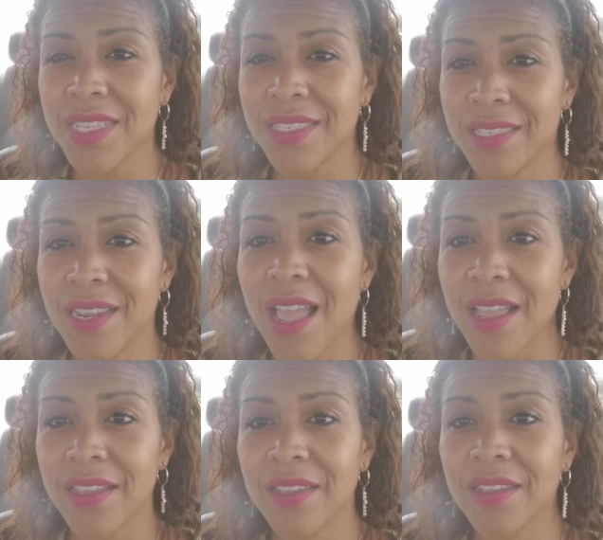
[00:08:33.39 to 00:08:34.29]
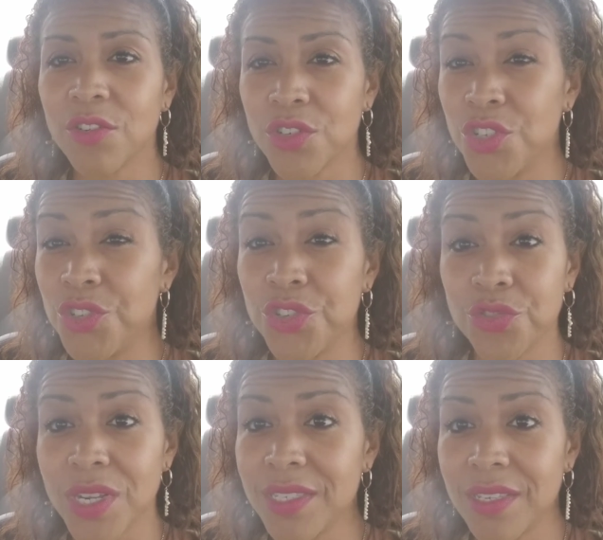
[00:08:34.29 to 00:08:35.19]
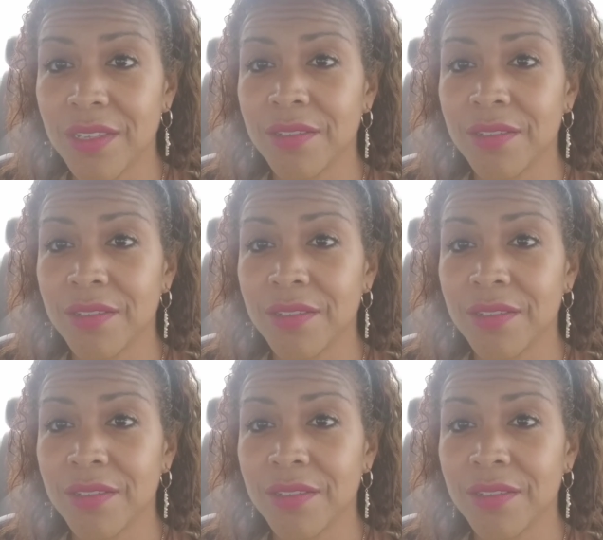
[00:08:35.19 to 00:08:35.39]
snack? Or is you stressing?